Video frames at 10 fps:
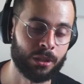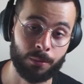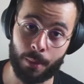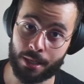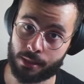
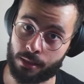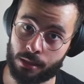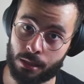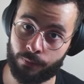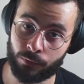masses
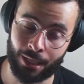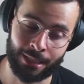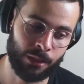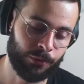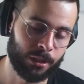and
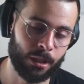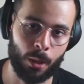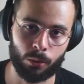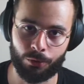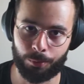different amount
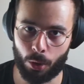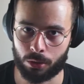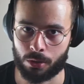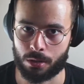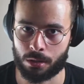of
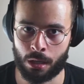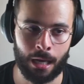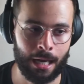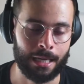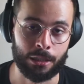protons
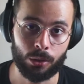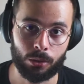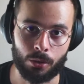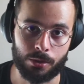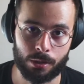and
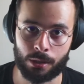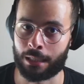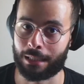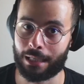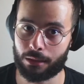neutrons and
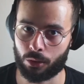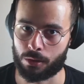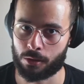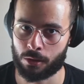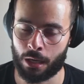electrons.